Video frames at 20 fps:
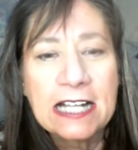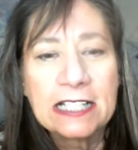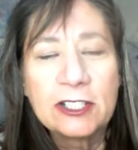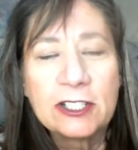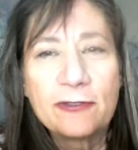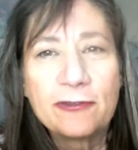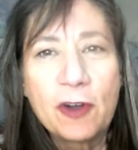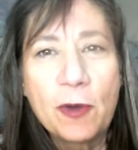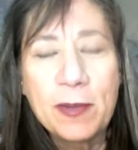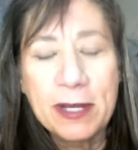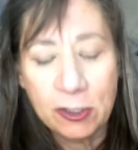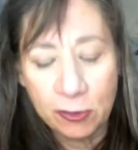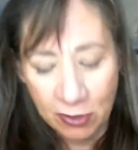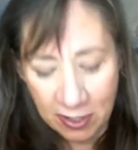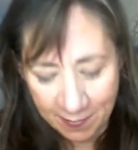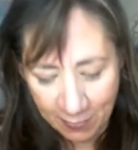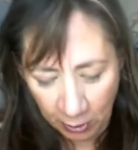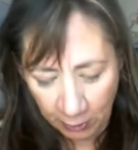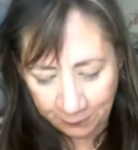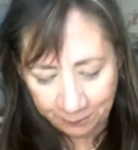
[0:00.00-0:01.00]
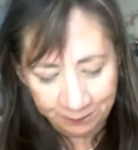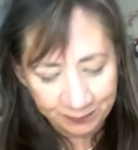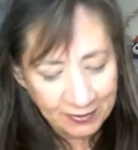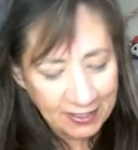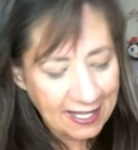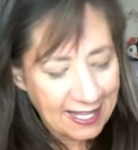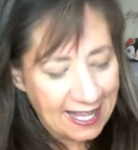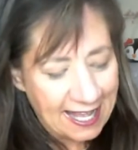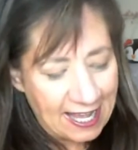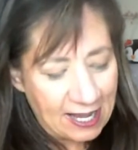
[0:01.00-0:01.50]
Little foamy creamer.
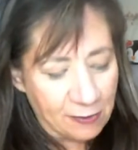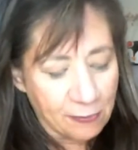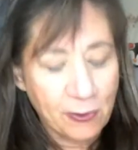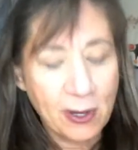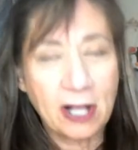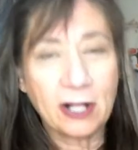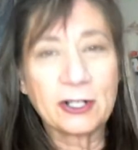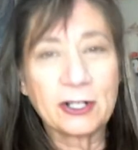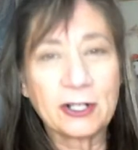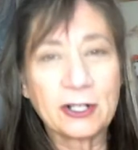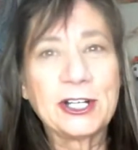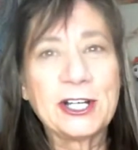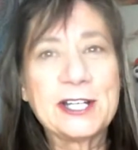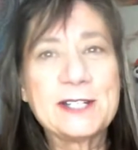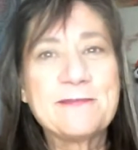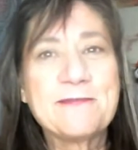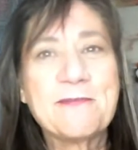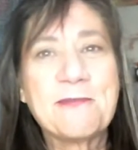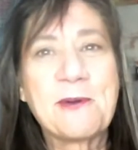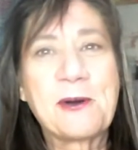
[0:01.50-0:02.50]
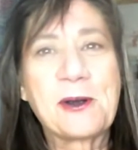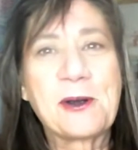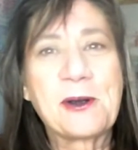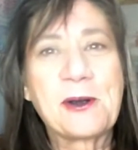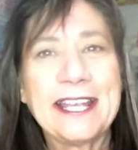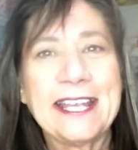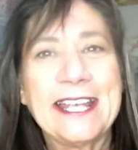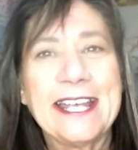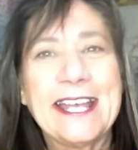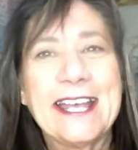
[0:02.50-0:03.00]
Well, good
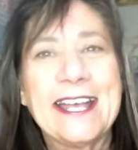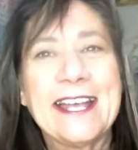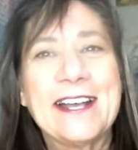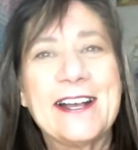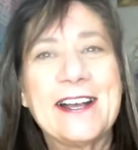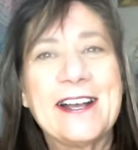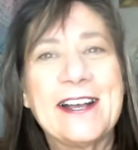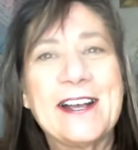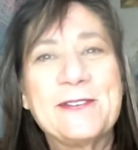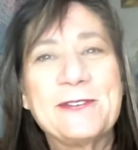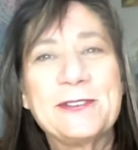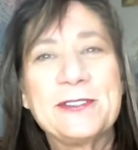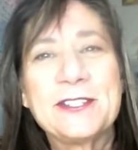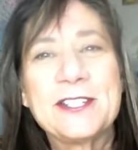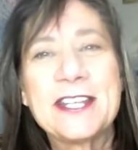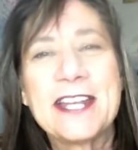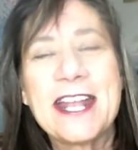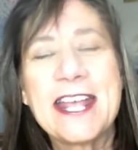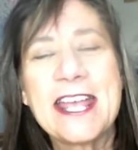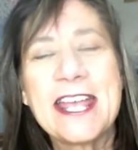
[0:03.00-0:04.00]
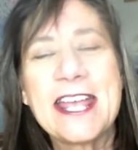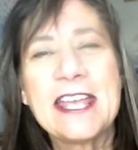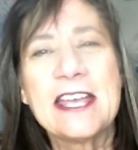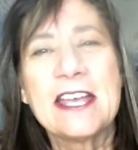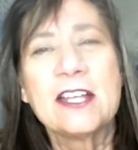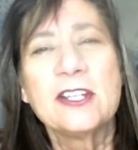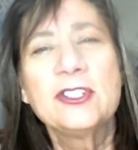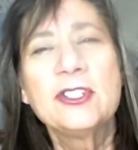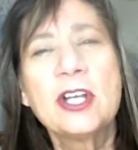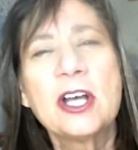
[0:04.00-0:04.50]
morning.
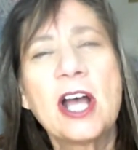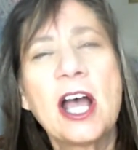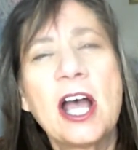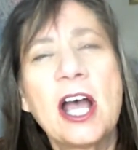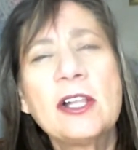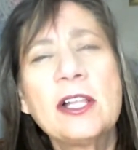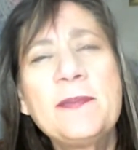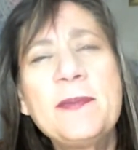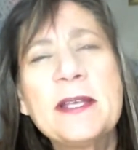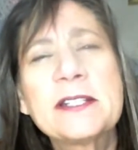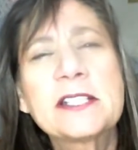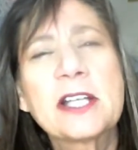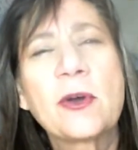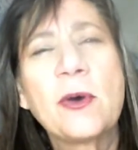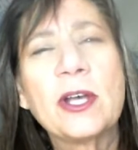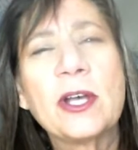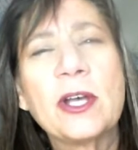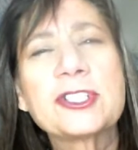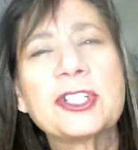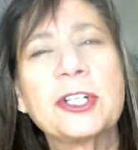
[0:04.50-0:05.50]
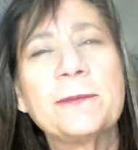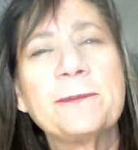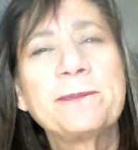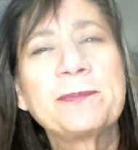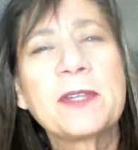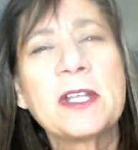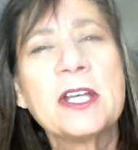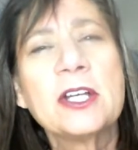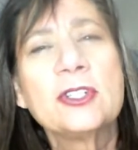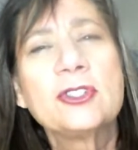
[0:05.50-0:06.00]
Today, do, uh, let me ask a question.
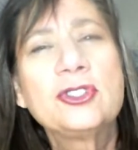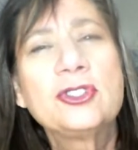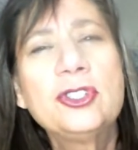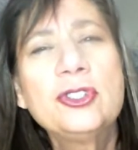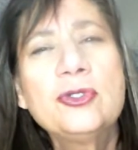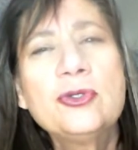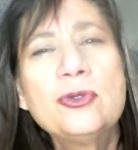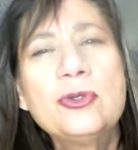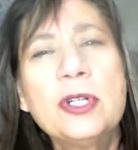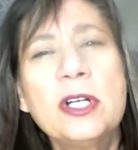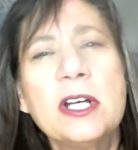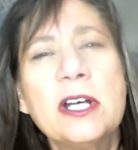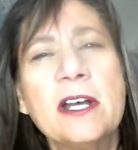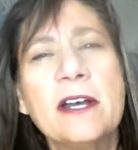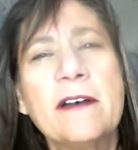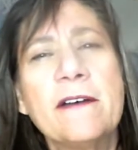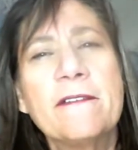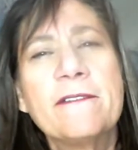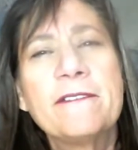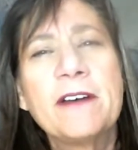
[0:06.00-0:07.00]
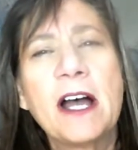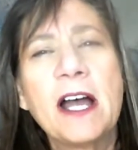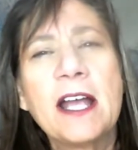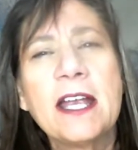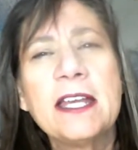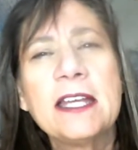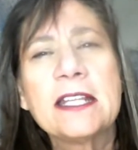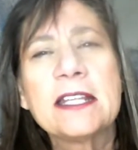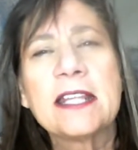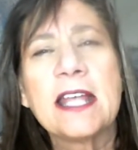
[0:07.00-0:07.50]
Do you
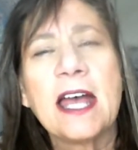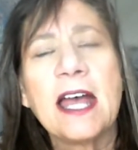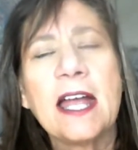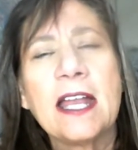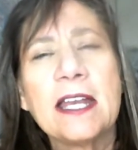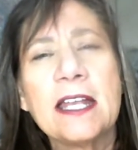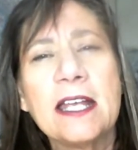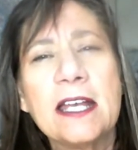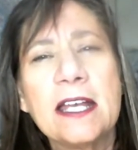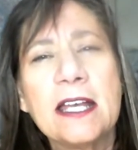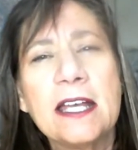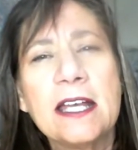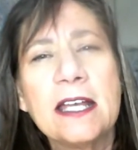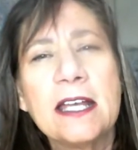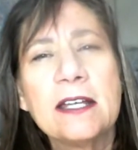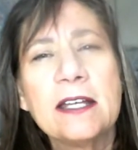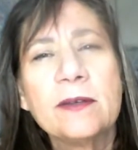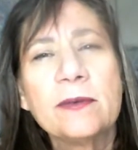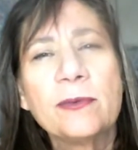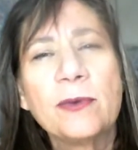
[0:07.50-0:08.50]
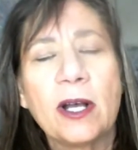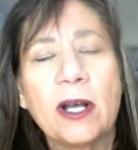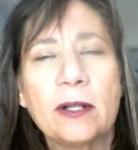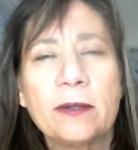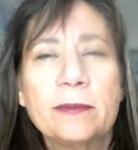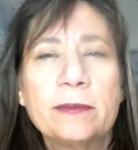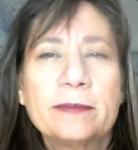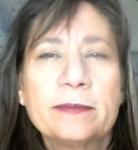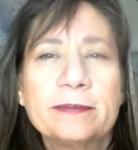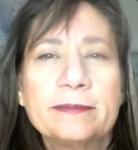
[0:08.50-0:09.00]
find that well,